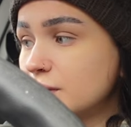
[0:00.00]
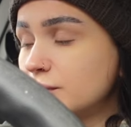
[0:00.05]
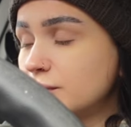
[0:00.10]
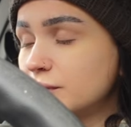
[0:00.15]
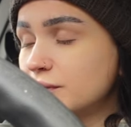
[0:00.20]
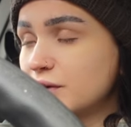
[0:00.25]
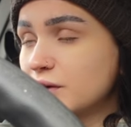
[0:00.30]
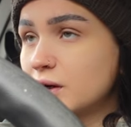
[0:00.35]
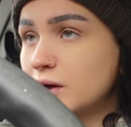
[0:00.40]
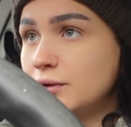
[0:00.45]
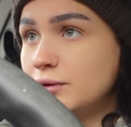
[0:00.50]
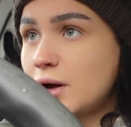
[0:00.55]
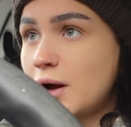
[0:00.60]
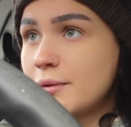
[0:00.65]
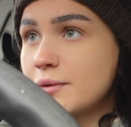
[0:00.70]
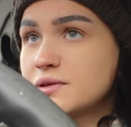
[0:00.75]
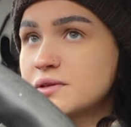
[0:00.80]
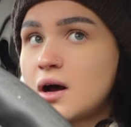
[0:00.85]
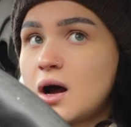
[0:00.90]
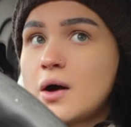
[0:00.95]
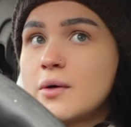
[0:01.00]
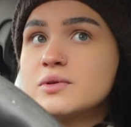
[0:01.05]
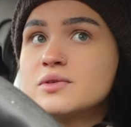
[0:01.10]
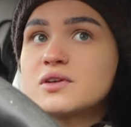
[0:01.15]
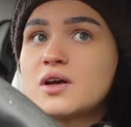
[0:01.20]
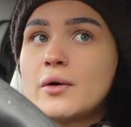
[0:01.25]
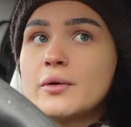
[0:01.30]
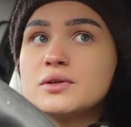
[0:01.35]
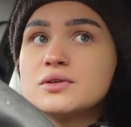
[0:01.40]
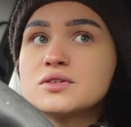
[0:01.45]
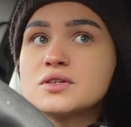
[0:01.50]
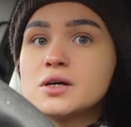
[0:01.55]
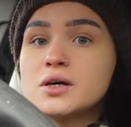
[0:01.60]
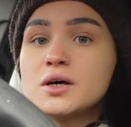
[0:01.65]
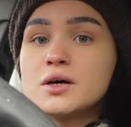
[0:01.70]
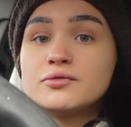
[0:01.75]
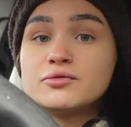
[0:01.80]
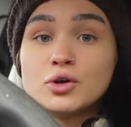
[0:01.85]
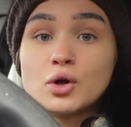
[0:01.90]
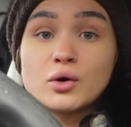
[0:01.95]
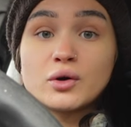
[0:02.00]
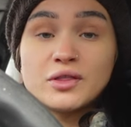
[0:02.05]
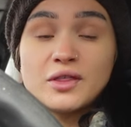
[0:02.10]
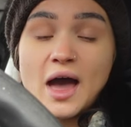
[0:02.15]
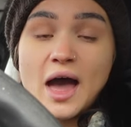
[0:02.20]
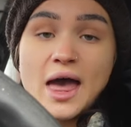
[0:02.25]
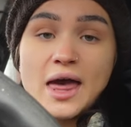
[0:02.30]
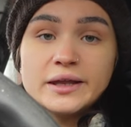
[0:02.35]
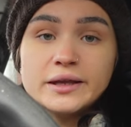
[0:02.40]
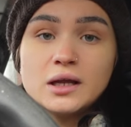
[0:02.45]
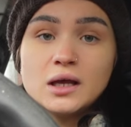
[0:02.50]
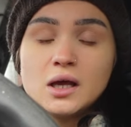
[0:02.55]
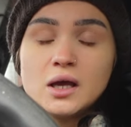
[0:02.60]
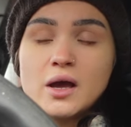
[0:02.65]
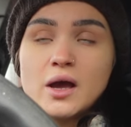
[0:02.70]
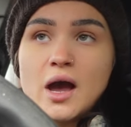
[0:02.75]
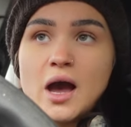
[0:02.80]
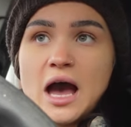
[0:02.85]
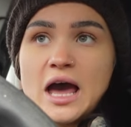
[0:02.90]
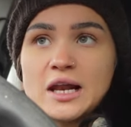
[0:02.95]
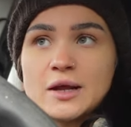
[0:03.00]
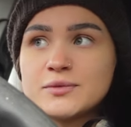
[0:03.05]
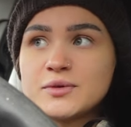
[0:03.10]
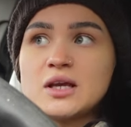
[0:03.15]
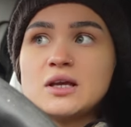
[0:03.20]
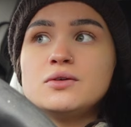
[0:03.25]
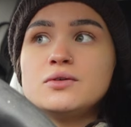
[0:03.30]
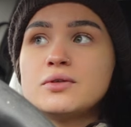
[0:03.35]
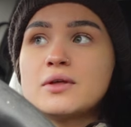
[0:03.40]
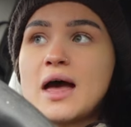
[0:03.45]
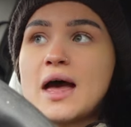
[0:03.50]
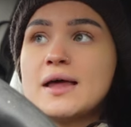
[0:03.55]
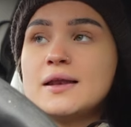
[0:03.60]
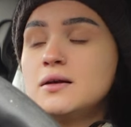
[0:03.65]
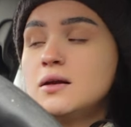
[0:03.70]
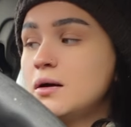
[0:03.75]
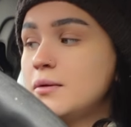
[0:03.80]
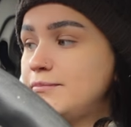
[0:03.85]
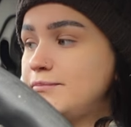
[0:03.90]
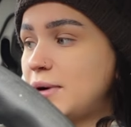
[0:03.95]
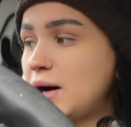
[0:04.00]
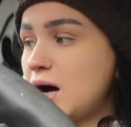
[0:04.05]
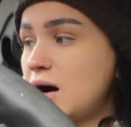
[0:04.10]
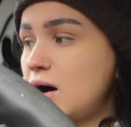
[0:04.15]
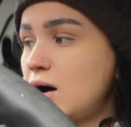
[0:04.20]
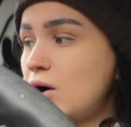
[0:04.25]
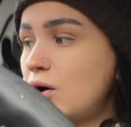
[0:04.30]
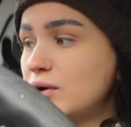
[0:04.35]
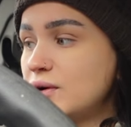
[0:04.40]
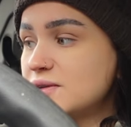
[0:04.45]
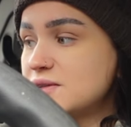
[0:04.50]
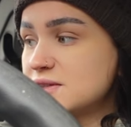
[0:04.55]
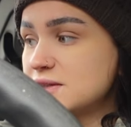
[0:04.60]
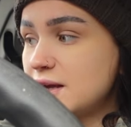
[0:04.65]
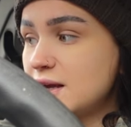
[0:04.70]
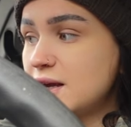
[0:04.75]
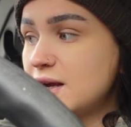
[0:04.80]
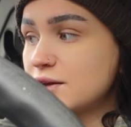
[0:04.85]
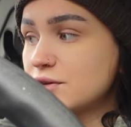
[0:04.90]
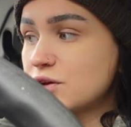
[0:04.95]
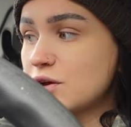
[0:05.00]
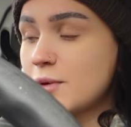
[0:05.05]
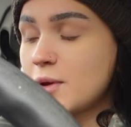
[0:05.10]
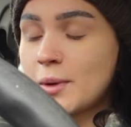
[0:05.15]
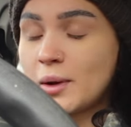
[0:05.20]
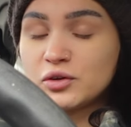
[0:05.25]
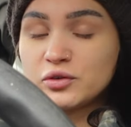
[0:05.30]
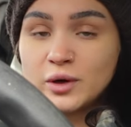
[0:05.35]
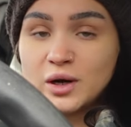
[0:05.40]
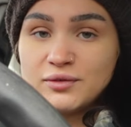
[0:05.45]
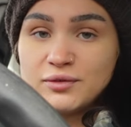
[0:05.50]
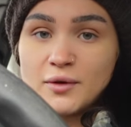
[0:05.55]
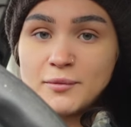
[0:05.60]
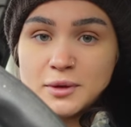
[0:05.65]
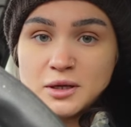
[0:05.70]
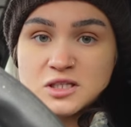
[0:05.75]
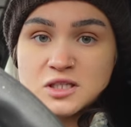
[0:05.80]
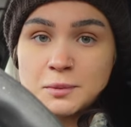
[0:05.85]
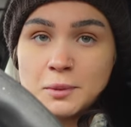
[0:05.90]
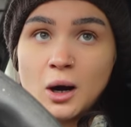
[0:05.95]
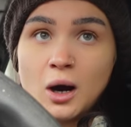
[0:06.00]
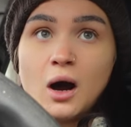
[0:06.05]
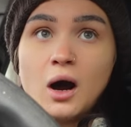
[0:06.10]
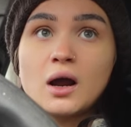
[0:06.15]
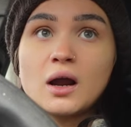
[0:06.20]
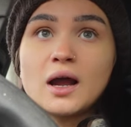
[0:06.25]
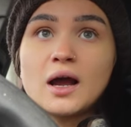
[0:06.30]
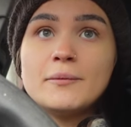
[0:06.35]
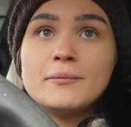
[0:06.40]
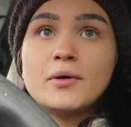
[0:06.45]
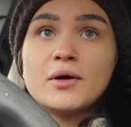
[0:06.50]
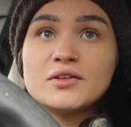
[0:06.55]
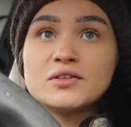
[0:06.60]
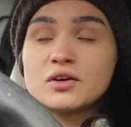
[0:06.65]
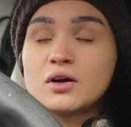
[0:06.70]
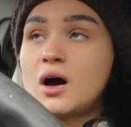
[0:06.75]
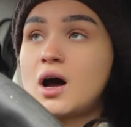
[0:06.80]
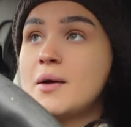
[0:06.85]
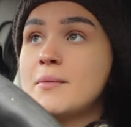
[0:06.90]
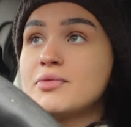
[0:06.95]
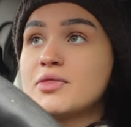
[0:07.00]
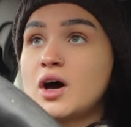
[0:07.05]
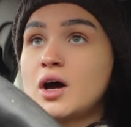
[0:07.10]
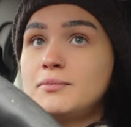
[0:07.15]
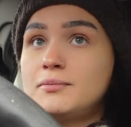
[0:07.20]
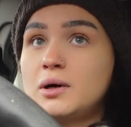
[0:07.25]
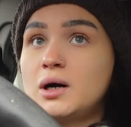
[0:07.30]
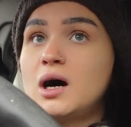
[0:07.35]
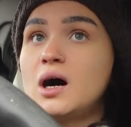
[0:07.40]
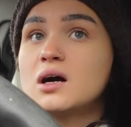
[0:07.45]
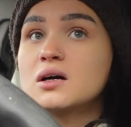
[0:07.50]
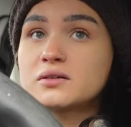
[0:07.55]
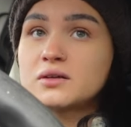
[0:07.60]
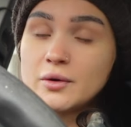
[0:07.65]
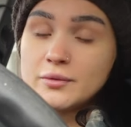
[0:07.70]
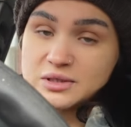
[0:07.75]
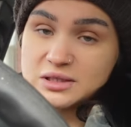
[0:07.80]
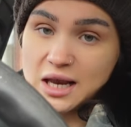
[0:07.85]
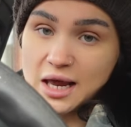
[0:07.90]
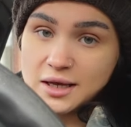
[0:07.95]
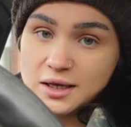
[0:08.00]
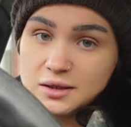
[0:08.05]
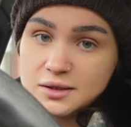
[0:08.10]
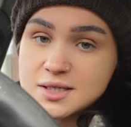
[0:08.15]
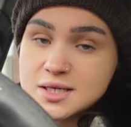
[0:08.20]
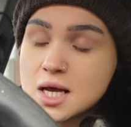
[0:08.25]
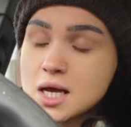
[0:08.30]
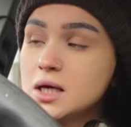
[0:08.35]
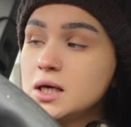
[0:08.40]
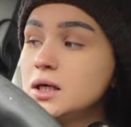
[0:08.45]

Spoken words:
what's it called? I was going to vlog then and update you then, but honestly, it took me about 25 minutes to park, and by the time that I'd parked, I was late.